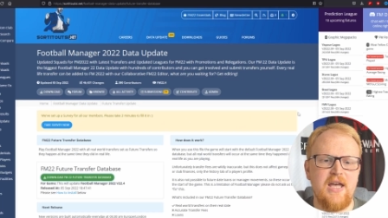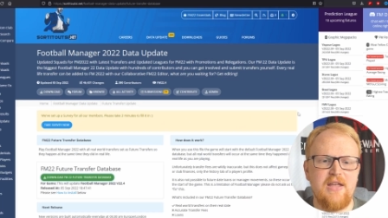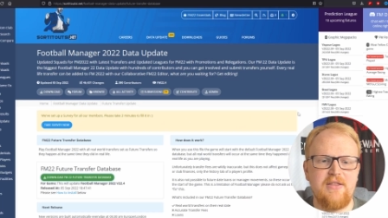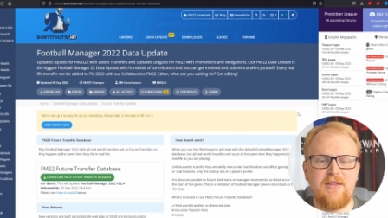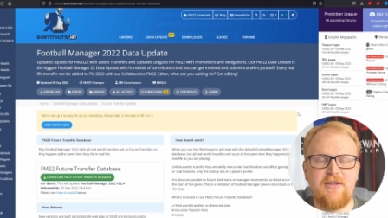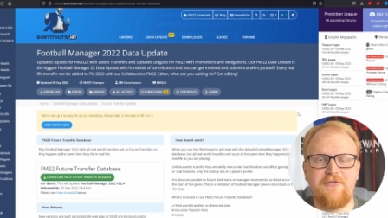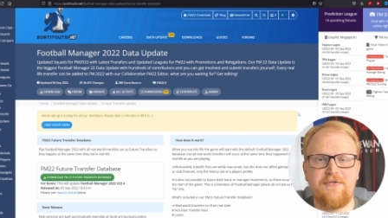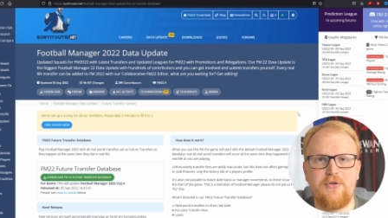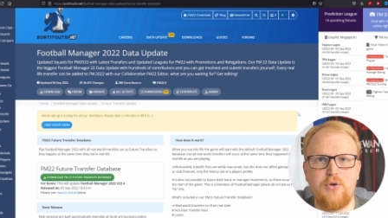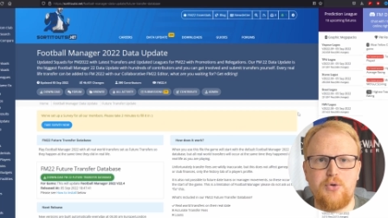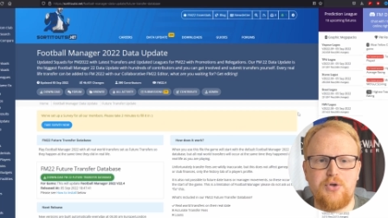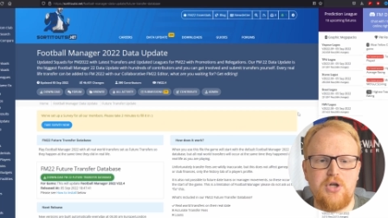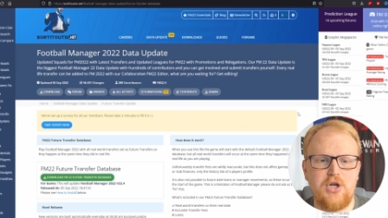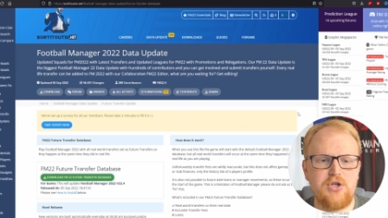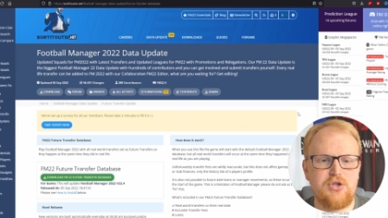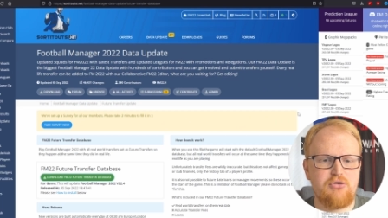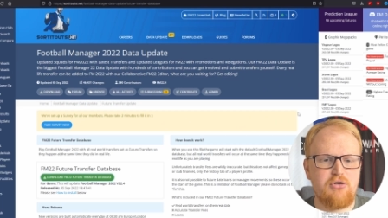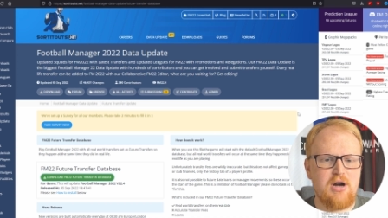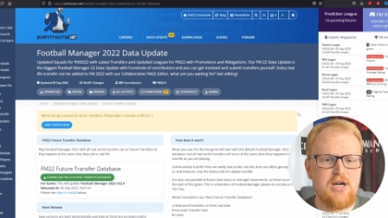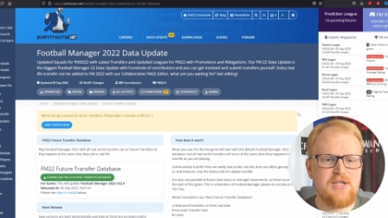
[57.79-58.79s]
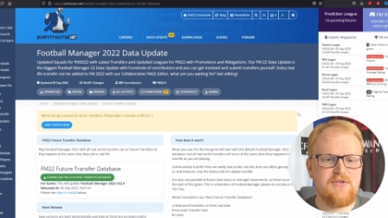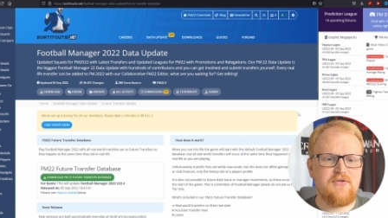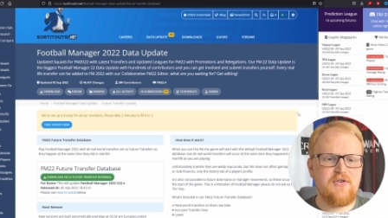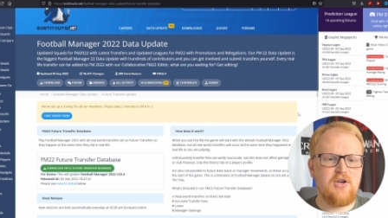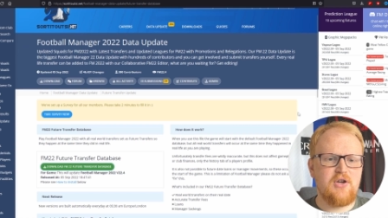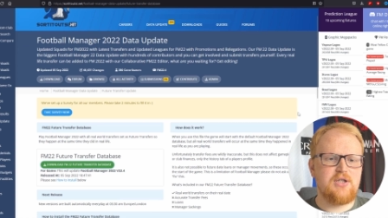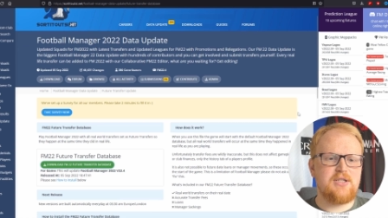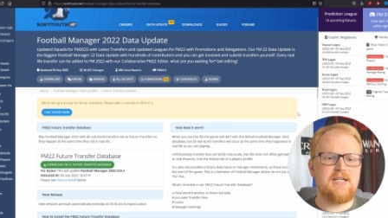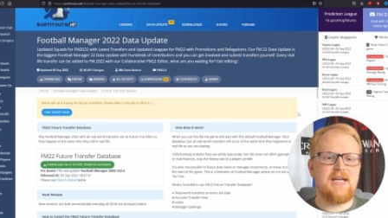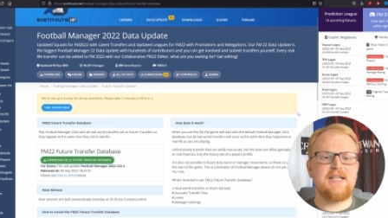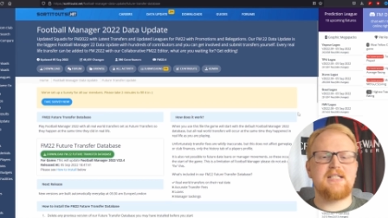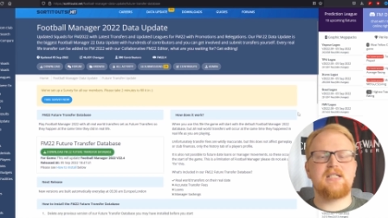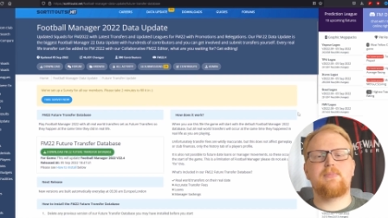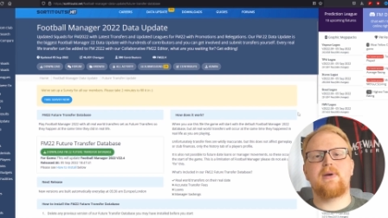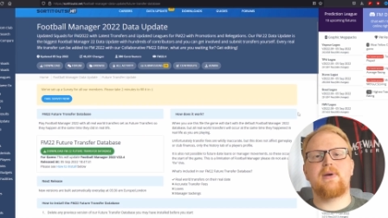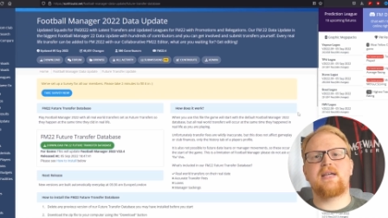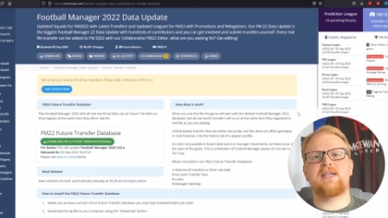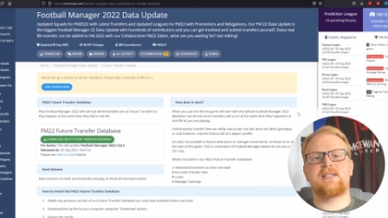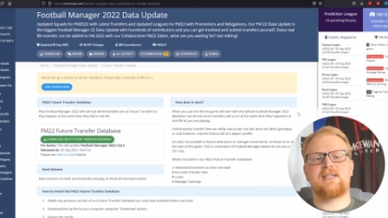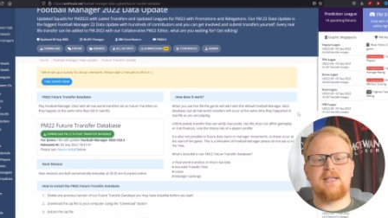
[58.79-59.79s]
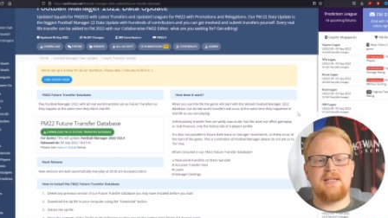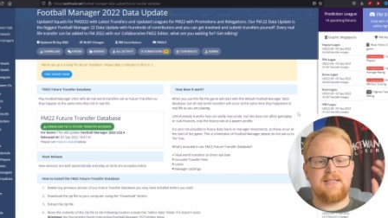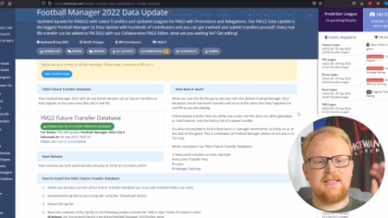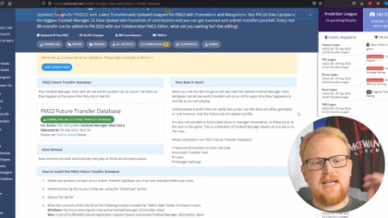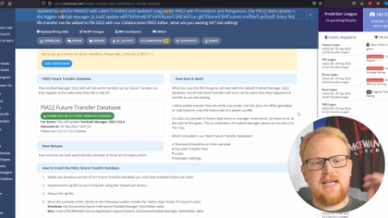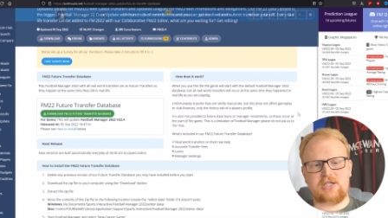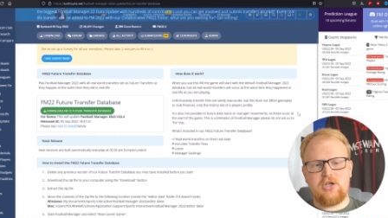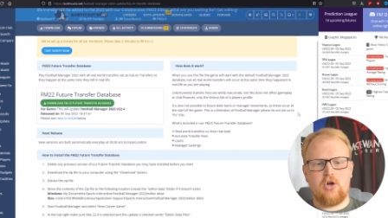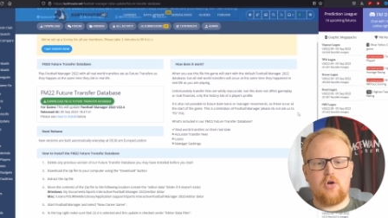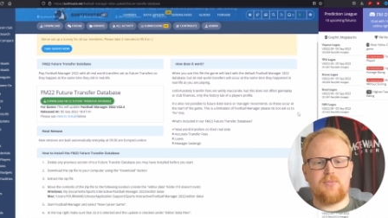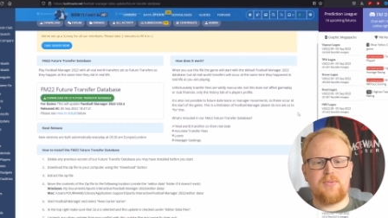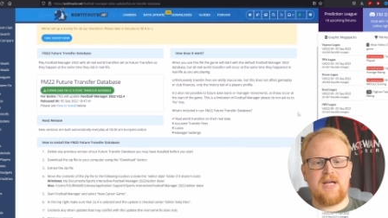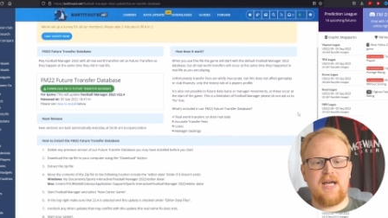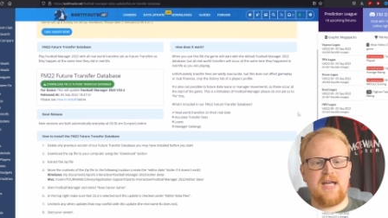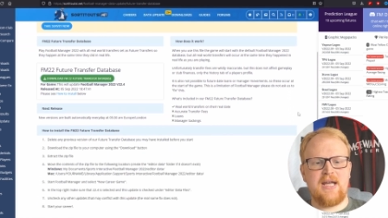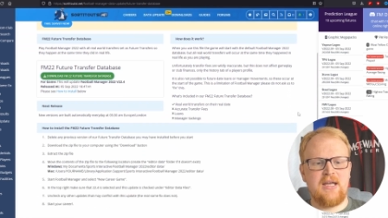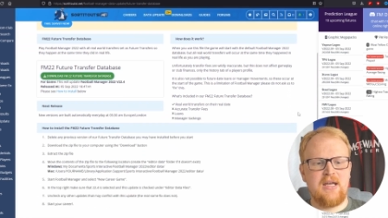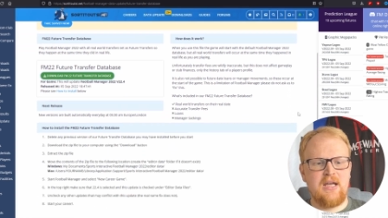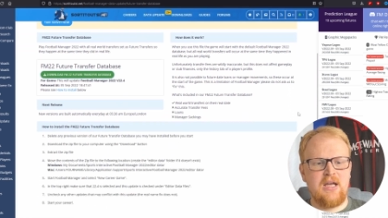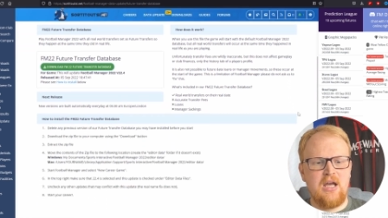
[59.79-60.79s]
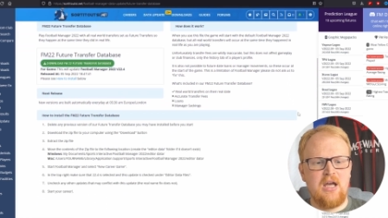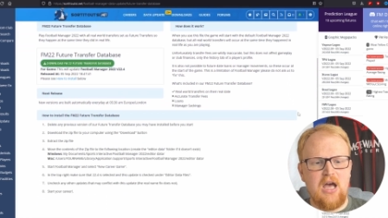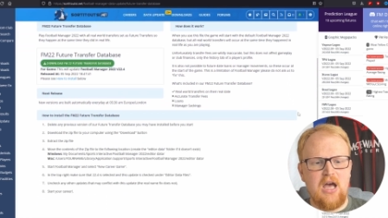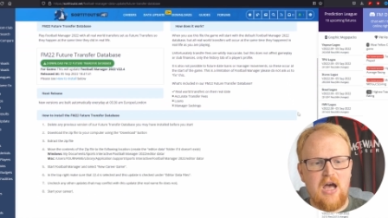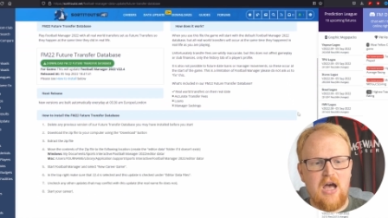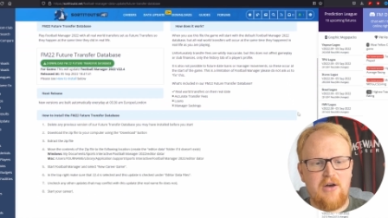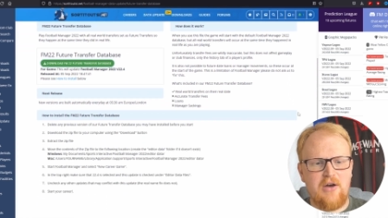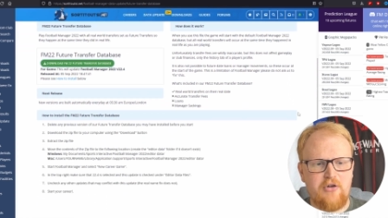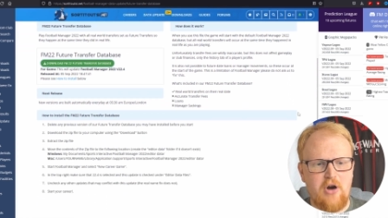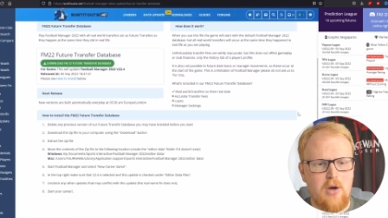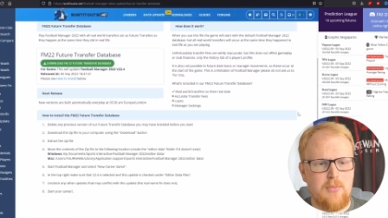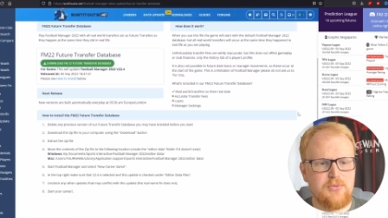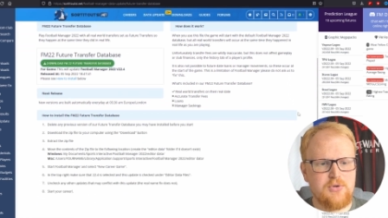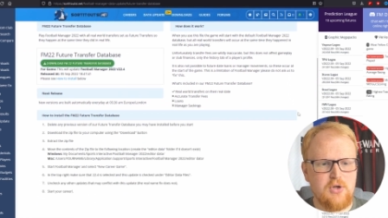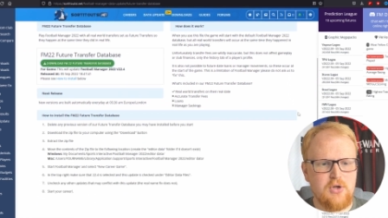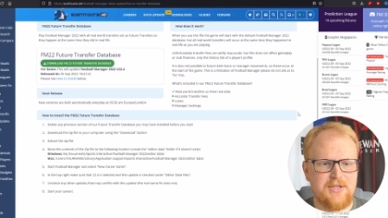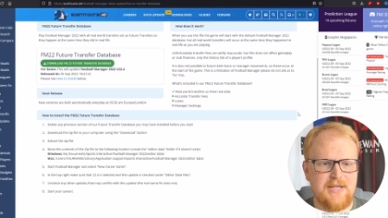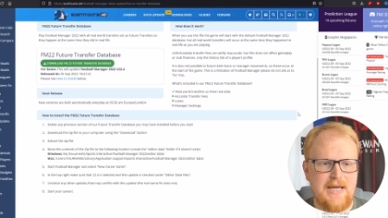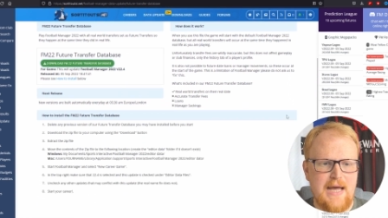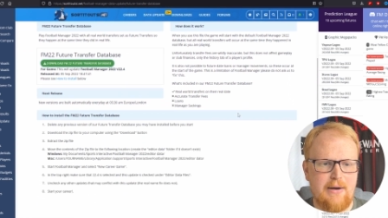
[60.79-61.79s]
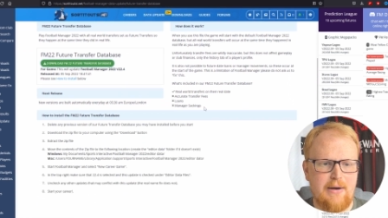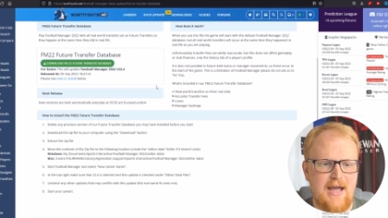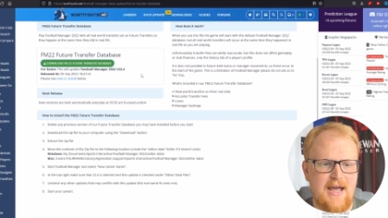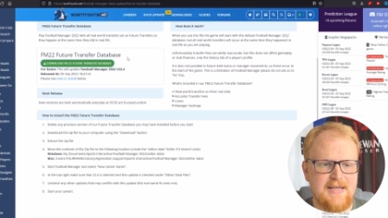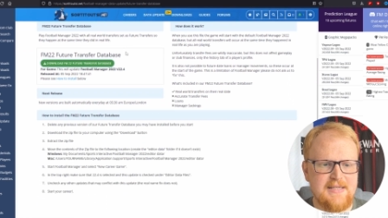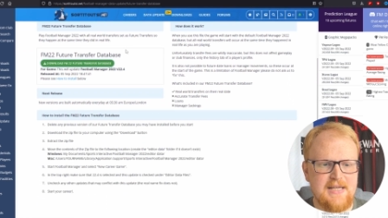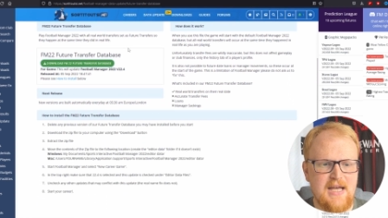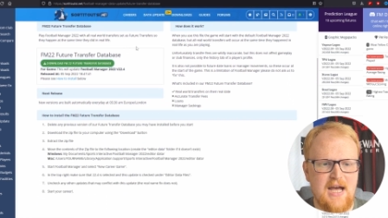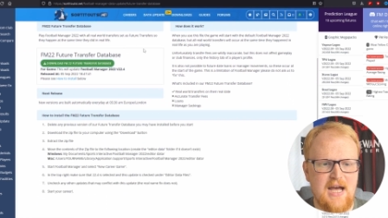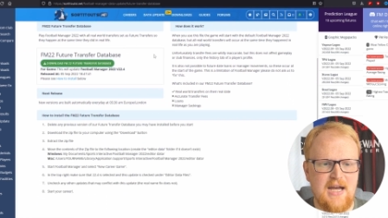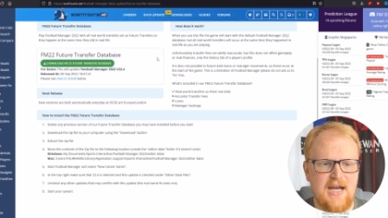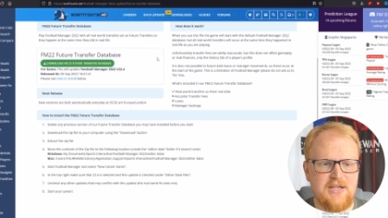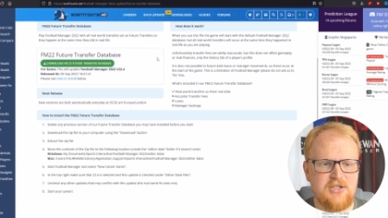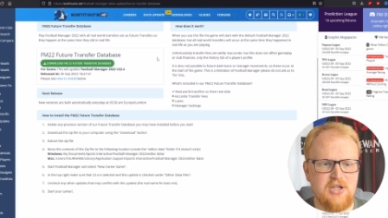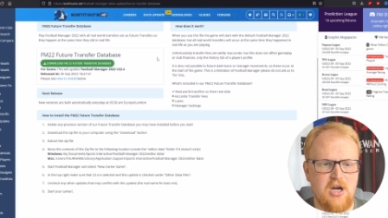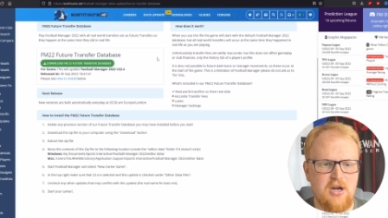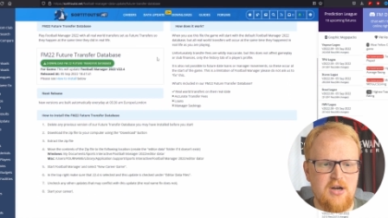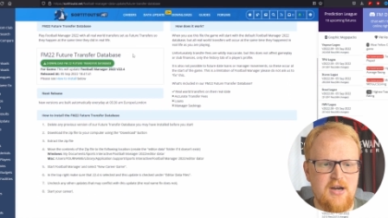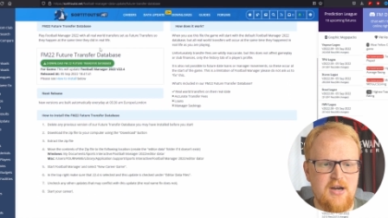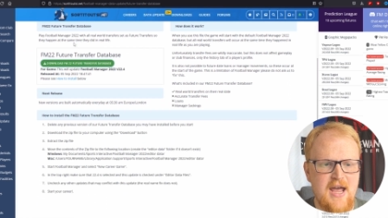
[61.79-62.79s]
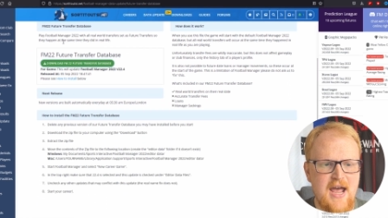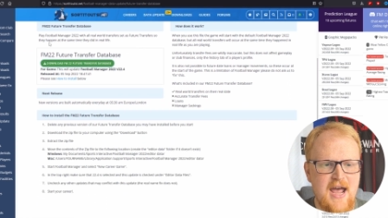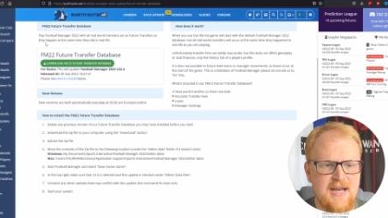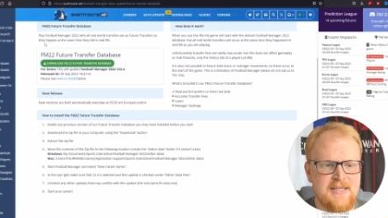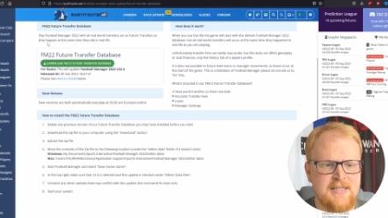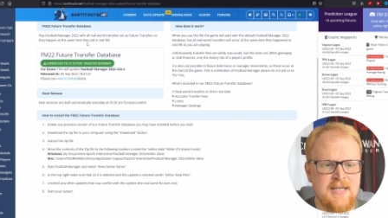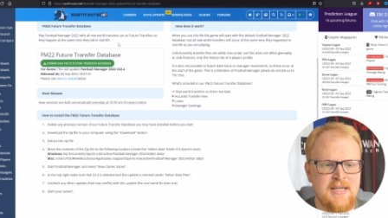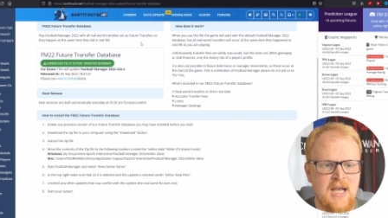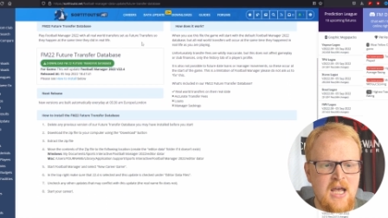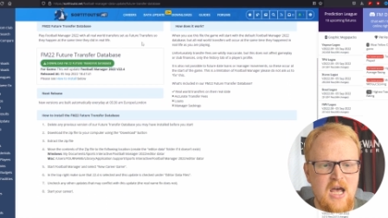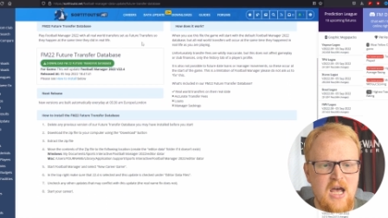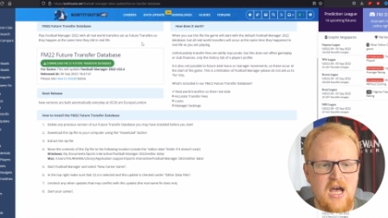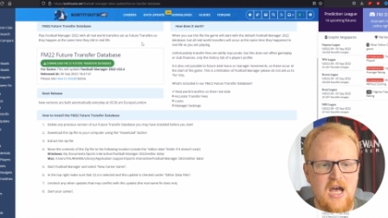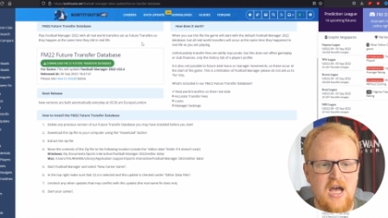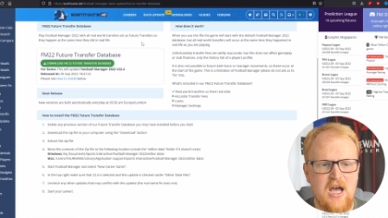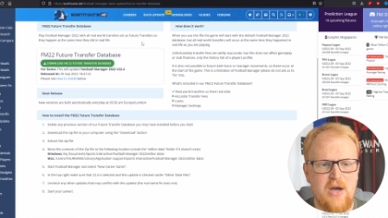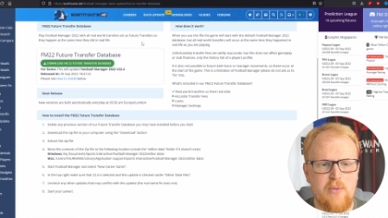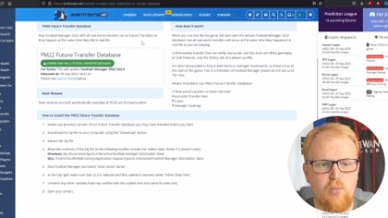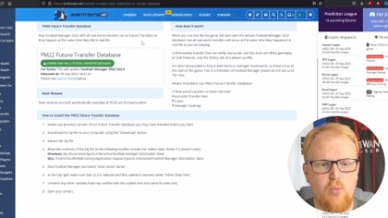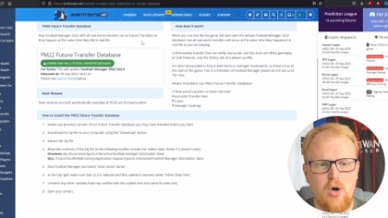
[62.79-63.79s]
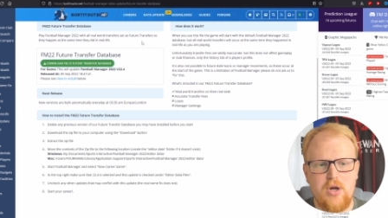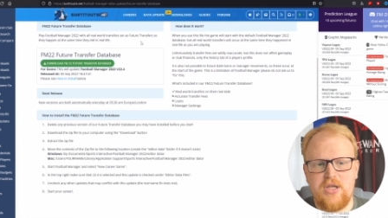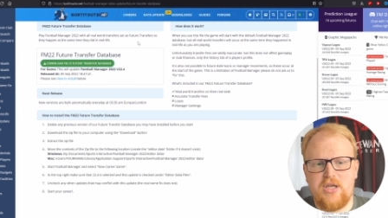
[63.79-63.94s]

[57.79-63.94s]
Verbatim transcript: the future transfer database data update uh, from sort it out S I dot net. Uh, and what you